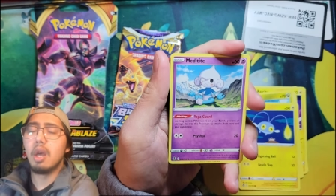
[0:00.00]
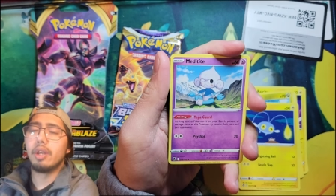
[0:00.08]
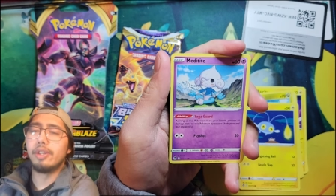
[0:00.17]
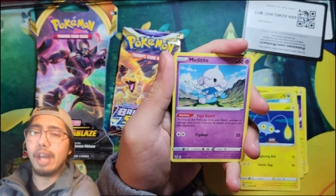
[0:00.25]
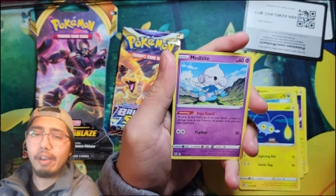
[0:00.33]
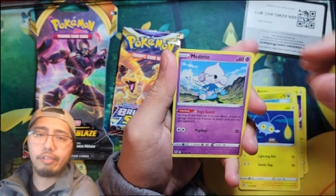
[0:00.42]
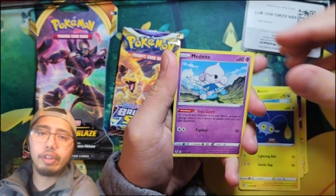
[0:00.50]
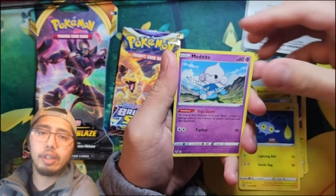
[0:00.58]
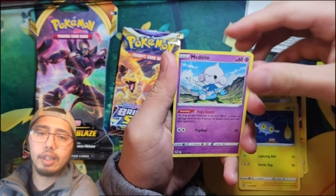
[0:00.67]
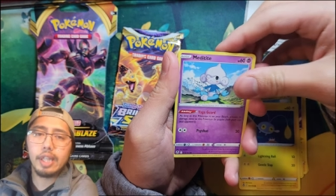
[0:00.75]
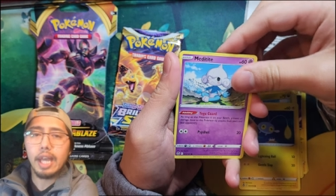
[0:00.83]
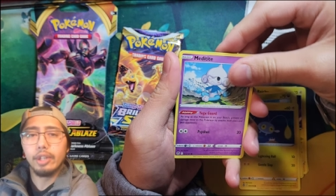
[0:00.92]

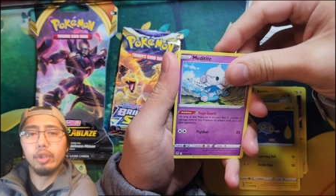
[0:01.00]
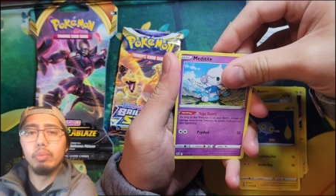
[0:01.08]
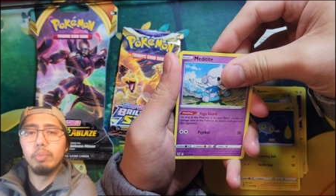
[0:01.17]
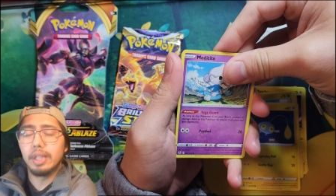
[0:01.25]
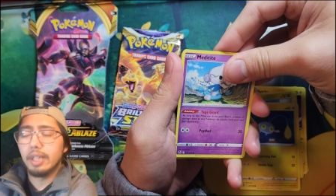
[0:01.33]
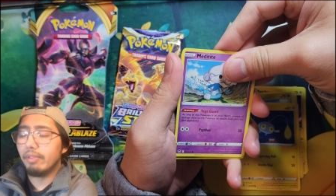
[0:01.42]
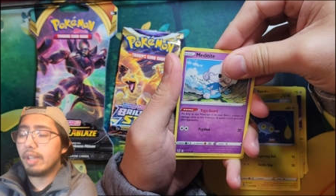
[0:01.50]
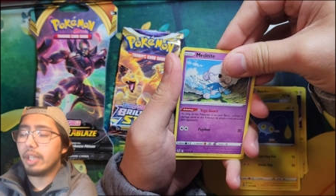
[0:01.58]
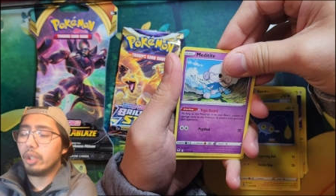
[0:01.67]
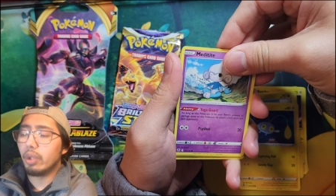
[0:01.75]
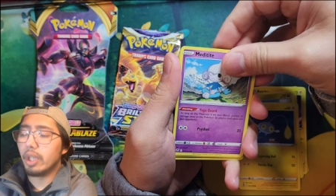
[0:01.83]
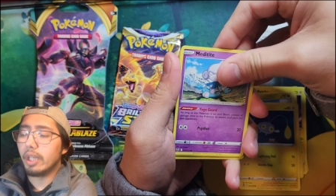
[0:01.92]
Definitely, I do believe that
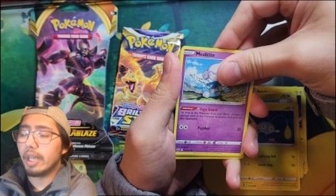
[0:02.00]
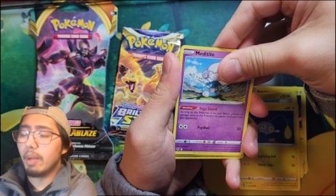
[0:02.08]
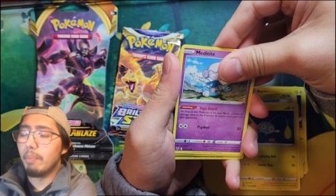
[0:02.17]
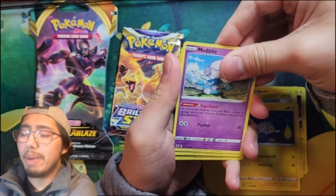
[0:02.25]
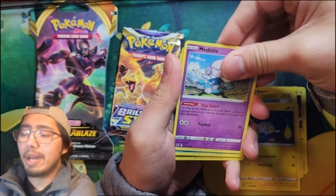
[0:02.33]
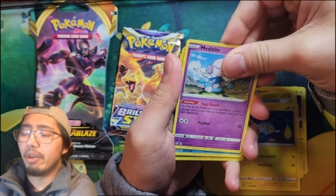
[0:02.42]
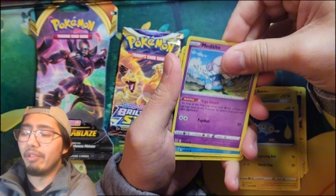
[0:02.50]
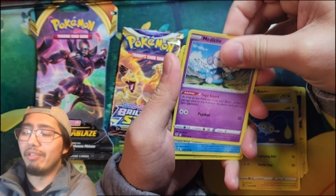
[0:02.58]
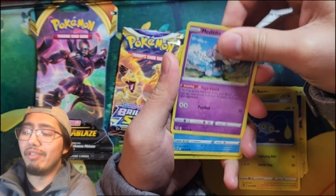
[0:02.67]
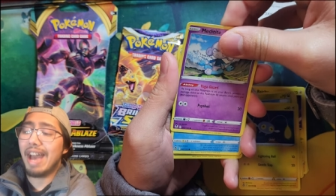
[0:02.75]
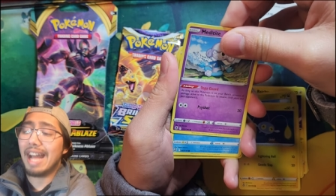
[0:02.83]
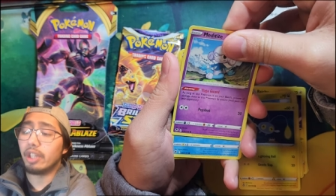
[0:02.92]
you can get a better
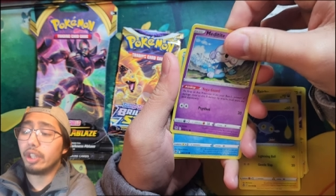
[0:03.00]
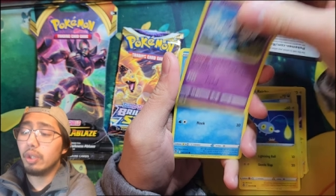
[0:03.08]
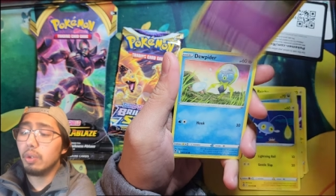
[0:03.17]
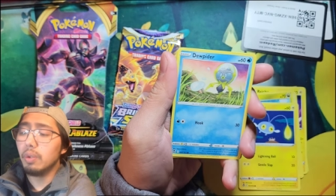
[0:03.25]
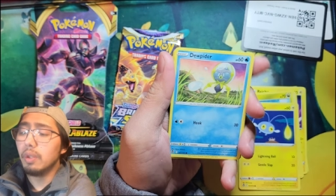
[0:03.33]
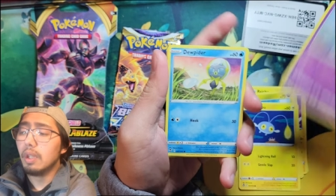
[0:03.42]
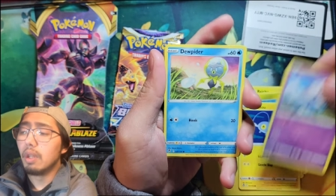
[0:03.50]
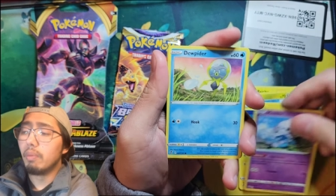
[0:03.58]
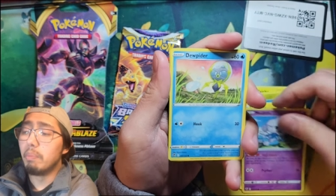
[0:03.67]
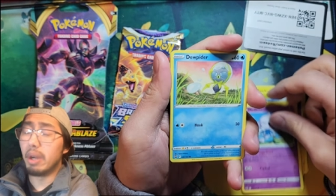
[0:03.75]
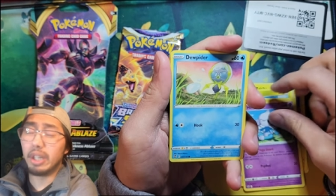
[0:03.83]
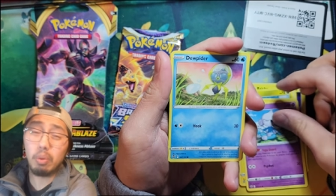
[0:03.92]
value
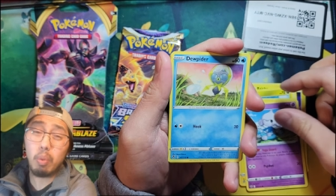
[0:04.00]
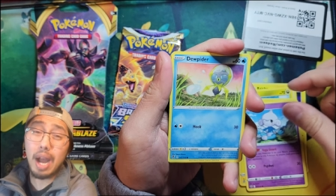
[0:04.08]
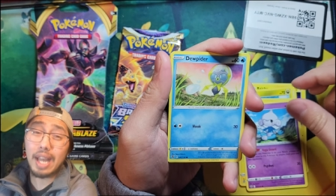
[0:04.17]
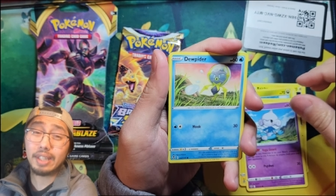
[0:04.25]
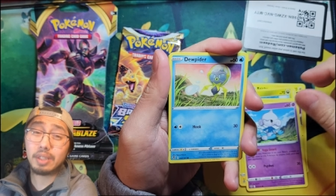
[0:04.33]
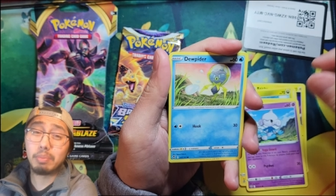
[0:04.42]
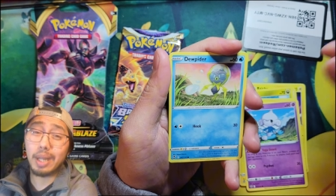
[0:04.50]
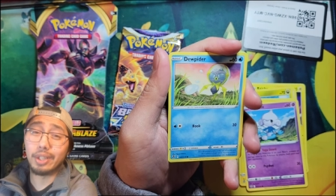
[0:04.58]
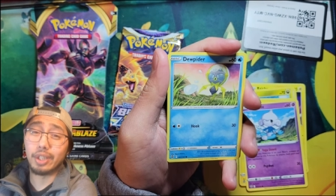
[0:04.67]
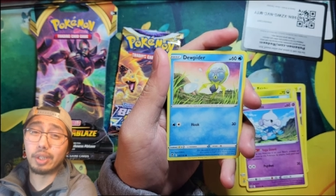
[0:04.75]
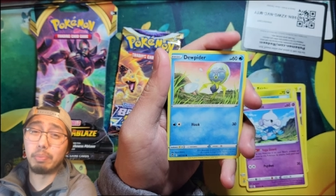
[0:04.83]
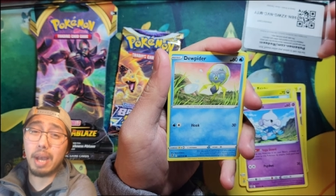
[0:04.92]
money-wise by
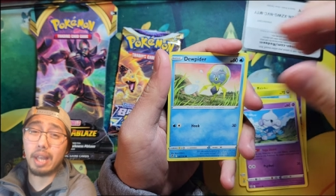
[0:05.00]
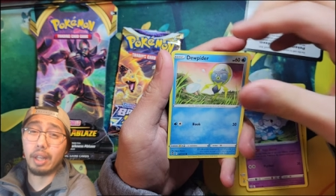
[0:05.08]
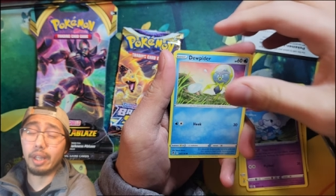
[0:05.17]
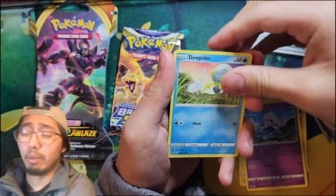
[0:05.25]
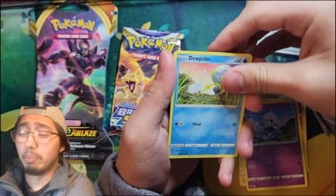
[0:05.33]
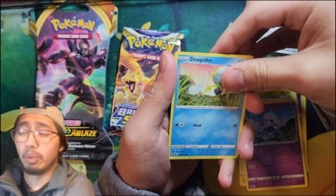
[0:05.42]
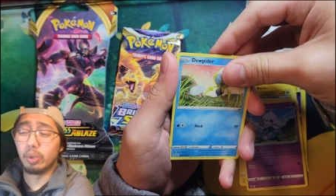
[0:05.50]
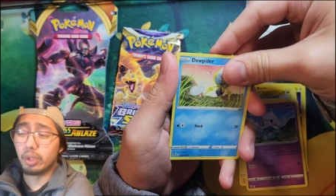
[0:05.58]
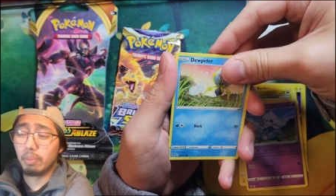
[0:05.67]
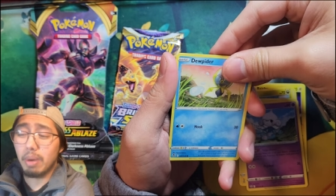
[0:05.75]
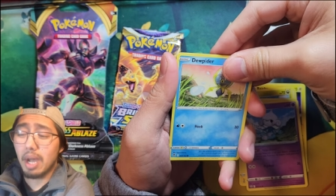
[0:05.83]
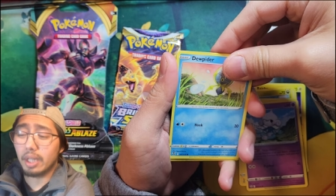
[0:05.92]
just buying like booster
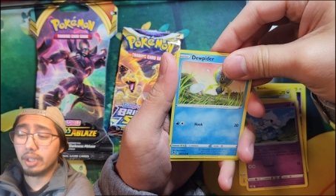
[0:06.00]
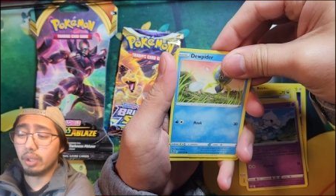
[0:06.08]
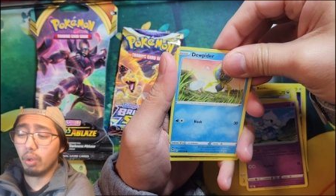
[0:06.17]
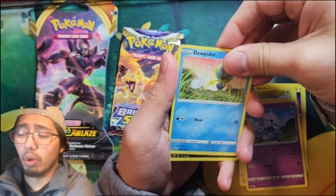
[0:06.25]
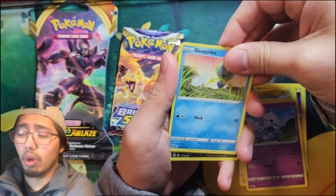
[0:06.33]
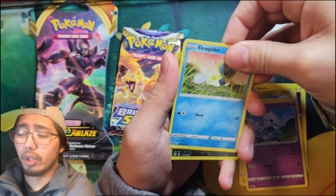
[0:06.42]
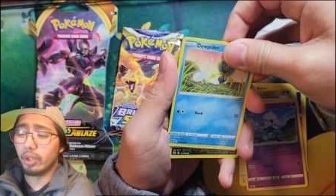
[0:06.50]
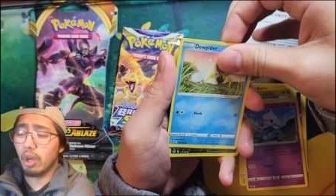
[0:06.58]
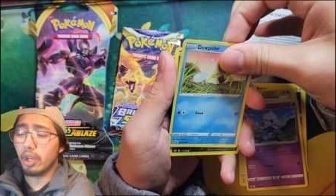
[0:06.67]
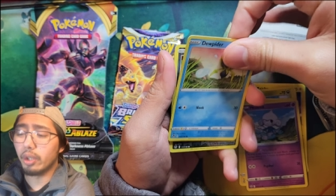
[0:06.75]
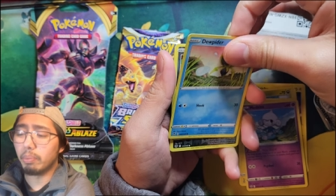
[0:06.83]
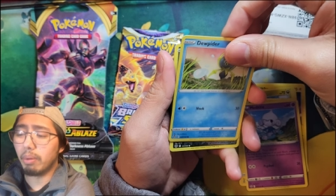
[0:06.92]
boxes or
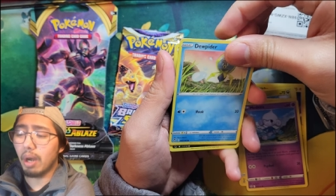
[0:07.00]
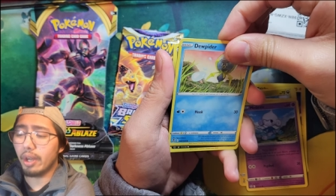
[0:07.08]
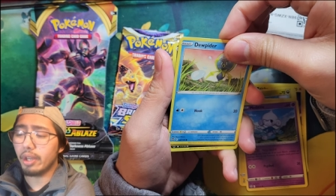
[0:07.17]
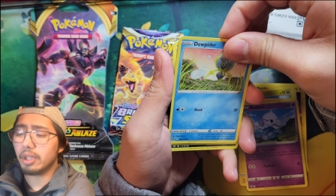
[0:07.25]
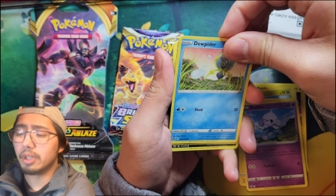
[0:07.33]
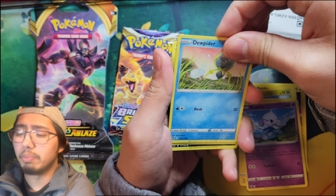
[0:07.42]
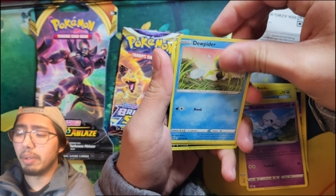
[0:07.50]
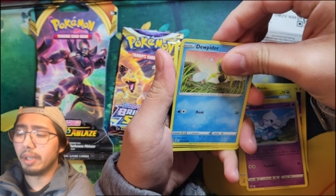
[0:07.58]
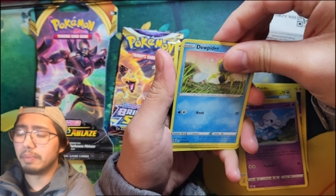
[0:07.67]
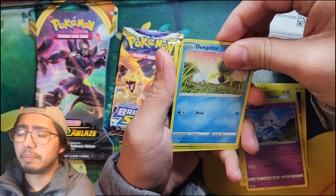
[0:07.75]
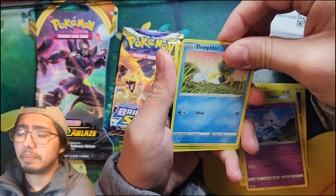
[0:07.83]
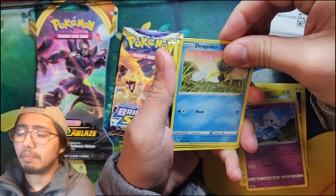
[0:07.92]
other products,
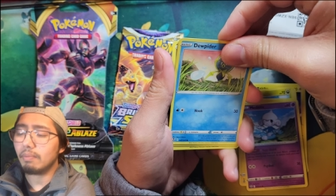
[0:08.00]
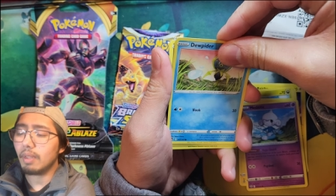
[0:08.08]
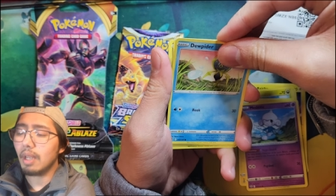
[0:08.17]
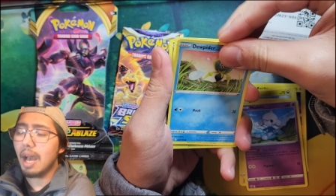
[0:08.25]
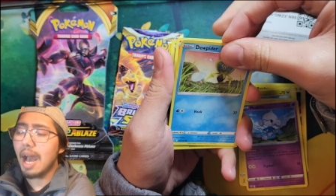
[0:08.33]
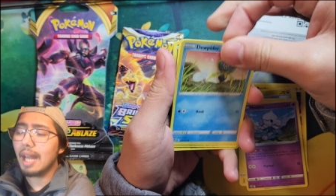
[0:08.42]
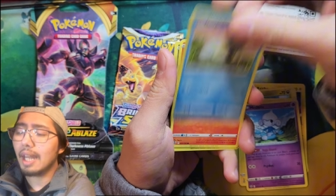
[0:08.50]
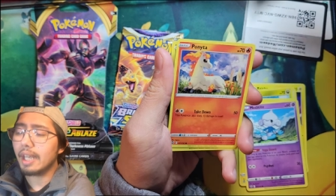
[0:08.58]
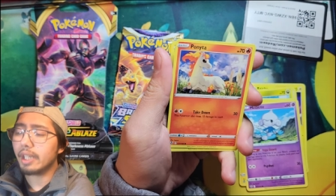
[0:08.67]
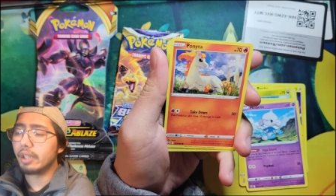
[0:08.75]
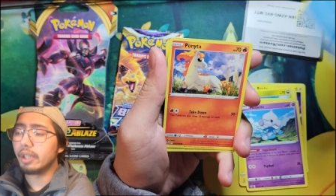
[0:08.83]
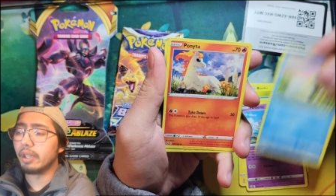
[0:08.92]
but I
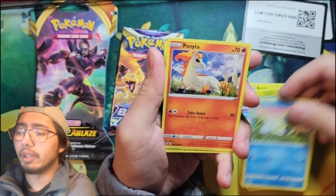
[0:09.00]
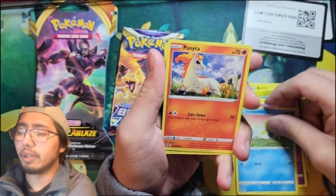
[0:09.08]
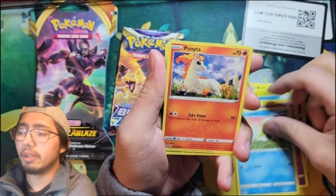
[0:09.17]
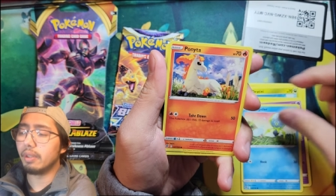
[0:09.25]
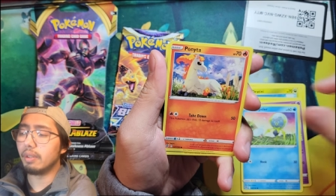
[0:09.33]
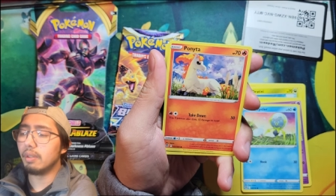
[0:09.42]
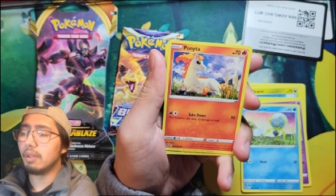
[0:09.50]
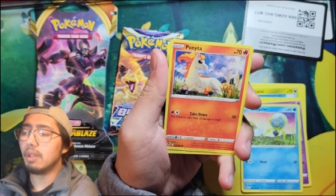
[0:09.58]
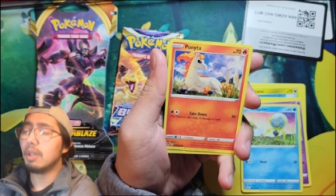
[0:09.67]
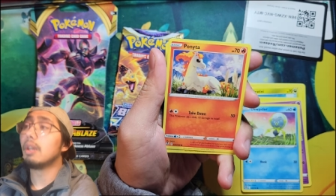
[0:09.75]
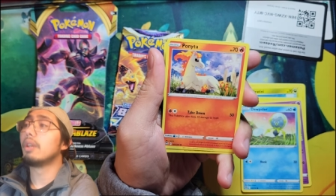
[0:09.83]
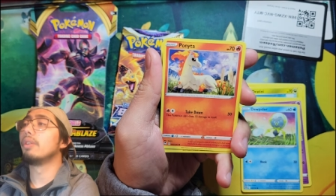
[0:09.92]
like the
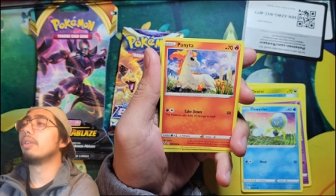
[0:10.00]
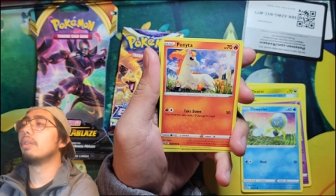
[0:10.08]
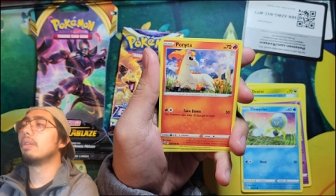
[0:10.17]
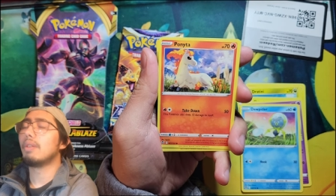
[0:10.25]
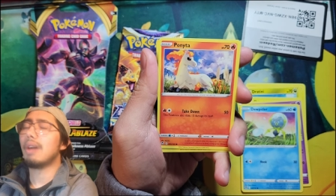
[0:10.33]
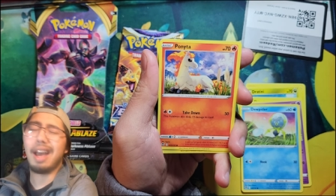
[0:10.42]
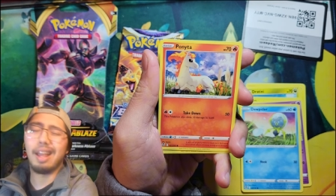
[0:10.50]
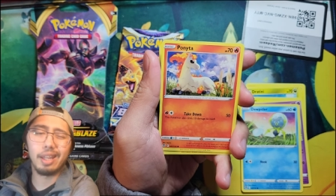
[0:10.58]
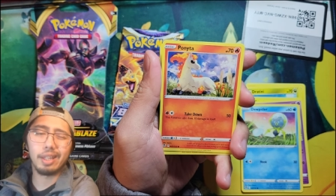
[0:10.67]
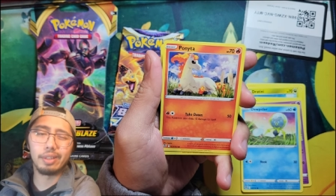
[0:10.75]
I like